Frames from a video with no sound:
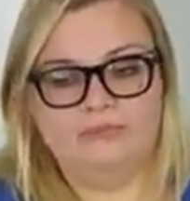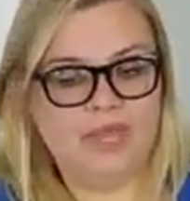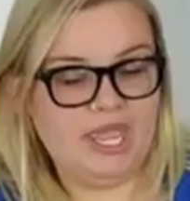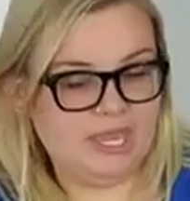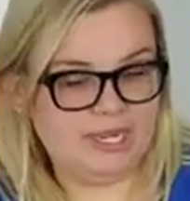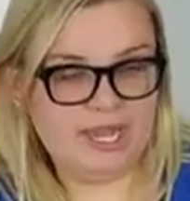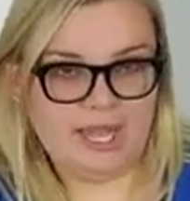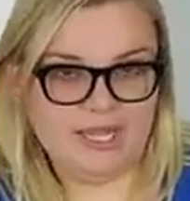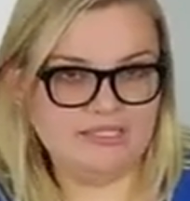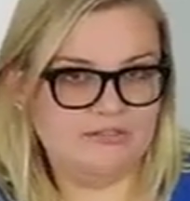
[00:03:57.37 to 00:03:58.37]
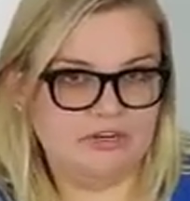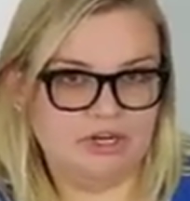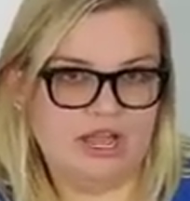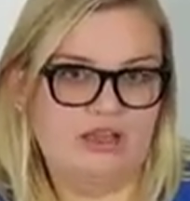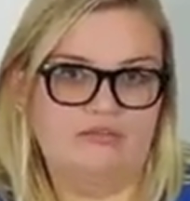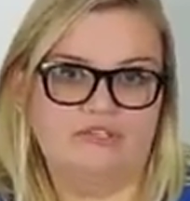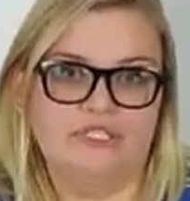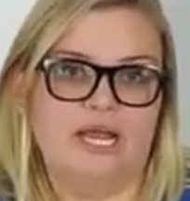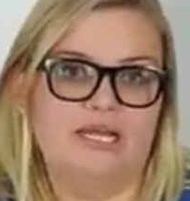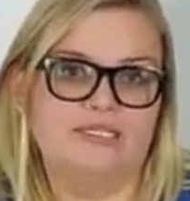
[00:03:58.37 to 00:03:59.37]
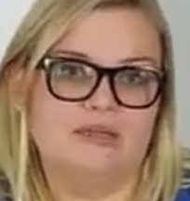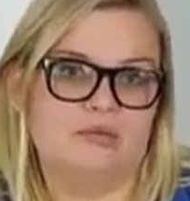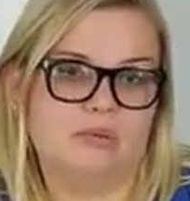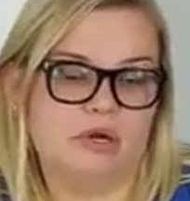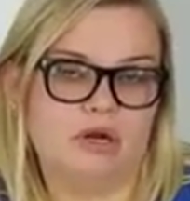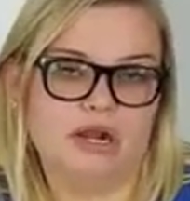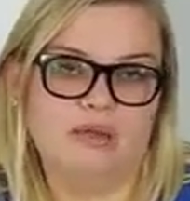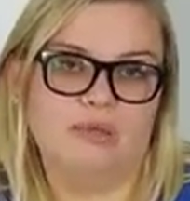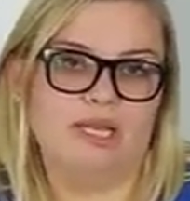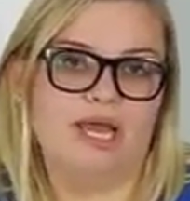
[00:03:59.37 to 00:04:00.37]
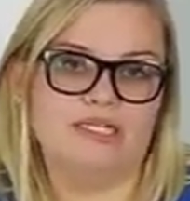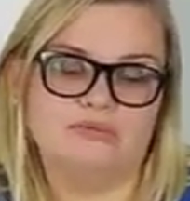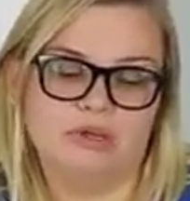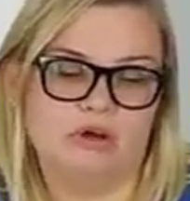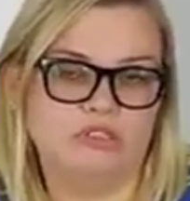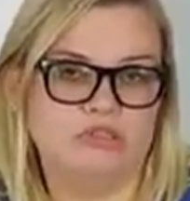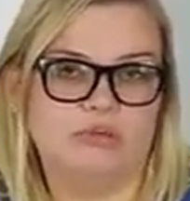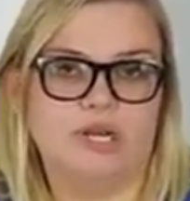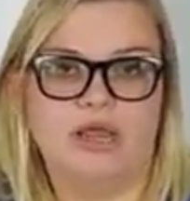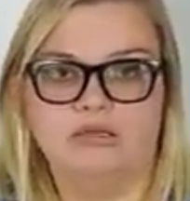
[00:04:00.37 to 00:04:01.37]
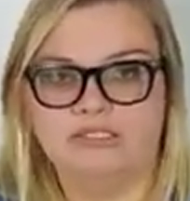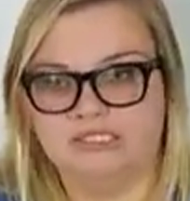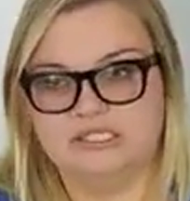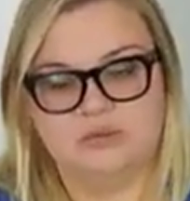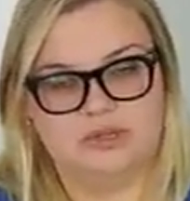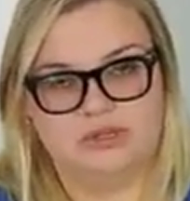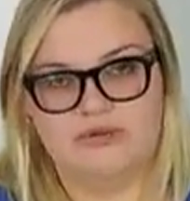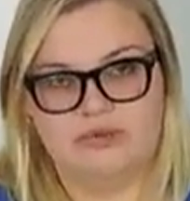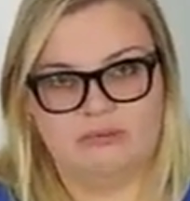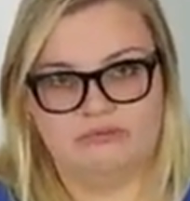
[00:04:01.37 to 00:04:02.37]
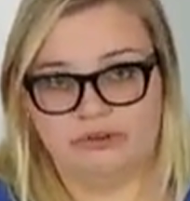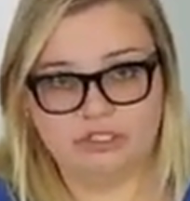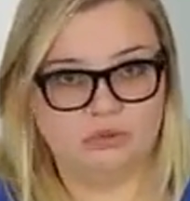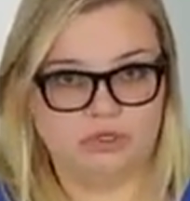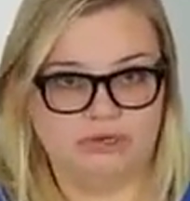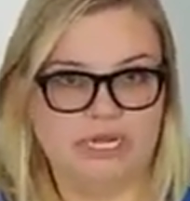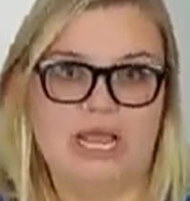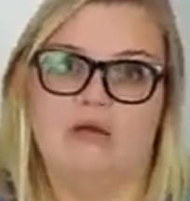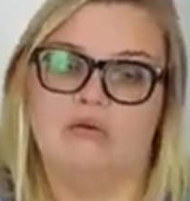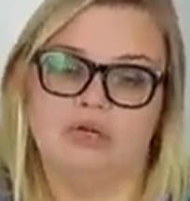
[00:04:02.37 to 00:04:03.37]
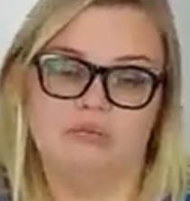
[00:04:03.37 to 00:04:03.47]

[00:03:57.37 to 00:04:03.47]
paid ads for your advertising. We put it on MLS. We host open houses, whether that be virtual right now or